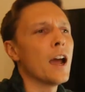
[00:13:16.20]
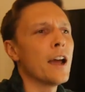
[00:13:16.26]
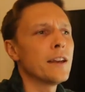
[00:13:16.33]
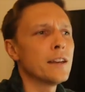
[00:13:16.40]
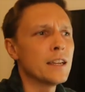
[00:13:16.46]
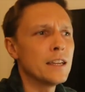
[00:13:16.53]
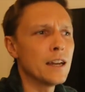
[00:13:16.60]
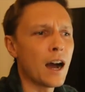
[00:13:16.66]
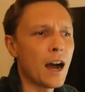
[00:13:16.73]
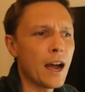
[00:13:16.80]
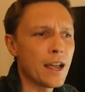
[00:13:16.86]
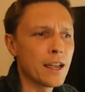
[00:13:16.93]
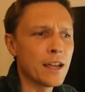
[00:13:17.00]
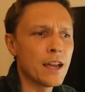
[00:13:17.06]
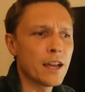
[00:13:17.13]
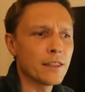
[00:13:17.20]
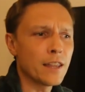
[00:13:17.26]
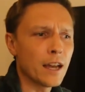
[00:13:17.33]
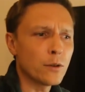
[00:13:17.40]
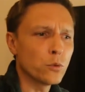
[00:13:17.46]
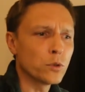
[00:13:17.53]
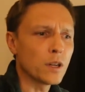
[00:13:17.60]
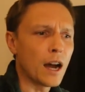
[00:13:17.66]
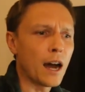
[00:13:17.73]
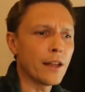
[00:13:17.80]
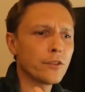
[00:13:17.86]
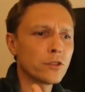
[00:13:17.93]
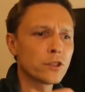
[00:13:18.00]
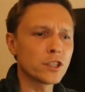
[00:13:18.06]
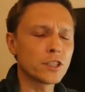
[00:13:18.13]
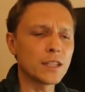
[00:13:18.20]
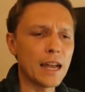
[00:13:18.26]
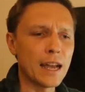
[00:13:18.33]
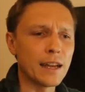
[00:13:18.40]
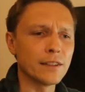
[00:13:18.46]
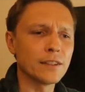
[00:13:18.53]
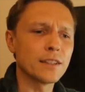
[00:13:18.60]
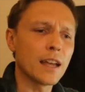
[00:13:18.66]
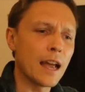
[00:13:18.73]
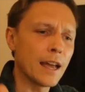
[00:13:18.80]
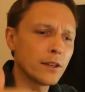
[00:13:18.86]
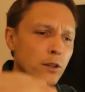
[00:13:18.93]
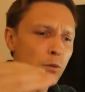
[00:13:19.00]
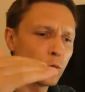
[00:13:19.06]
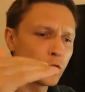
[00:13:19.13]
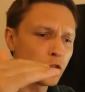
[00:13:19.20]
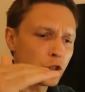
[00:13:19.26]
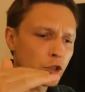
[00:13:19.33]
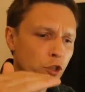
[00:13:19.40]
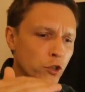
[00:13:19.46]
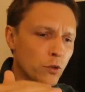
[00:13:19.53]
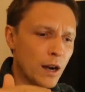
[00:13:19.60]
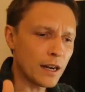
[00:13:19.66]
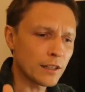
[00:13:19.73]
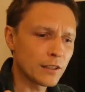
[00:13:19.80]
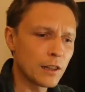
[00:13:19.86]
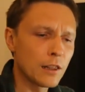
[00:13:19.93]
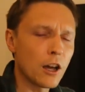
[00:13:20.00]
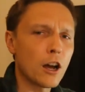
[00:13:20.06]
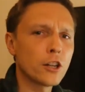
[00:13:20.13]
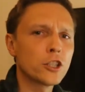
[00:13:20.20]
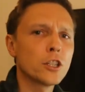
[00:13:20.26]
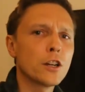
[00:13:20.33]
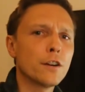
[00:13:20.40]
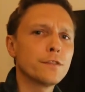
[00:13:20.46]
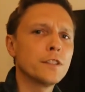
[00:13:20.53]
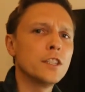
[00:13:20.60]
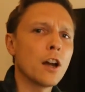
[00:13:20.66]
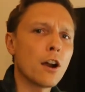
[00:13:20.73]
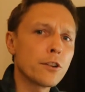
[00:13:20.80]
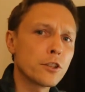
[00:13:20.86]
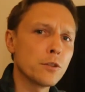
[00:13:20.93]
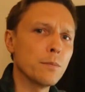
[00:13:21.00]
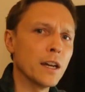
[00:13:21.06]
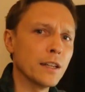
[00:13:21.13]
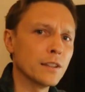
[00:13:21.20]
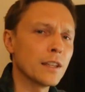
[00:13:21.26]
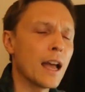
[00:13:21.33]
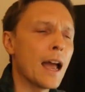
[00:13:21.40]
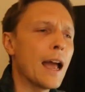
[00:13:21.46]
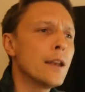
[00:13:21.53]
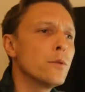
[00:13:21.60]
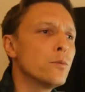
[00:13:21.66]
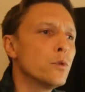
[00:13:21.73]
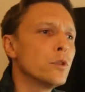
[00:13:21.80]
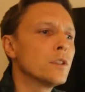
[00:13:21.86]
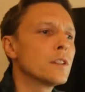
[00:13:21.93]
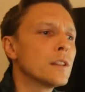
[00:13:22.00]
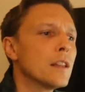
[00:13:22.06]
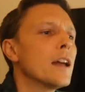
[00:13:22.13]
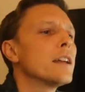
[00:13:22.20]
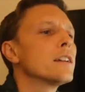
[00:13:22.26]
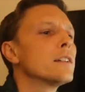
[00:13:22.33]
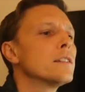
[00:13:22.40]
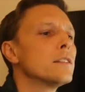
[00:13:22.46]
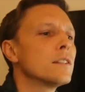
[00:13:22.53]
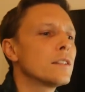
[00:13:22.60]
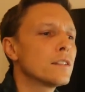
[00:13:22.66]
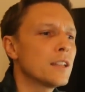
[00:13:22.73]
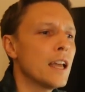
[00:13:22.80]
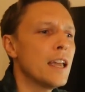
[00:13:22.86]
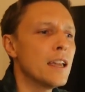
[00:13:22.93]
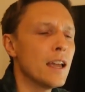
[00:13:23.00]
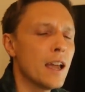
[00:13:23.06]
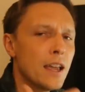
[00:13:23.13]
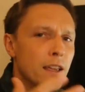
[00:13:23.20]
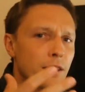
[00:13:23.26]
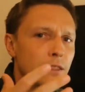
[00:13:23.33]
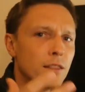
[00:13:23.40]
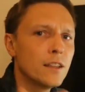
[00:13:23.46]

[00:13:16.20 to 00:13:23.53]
an A I that would understand and would track the logic of the argument and would like say, hey,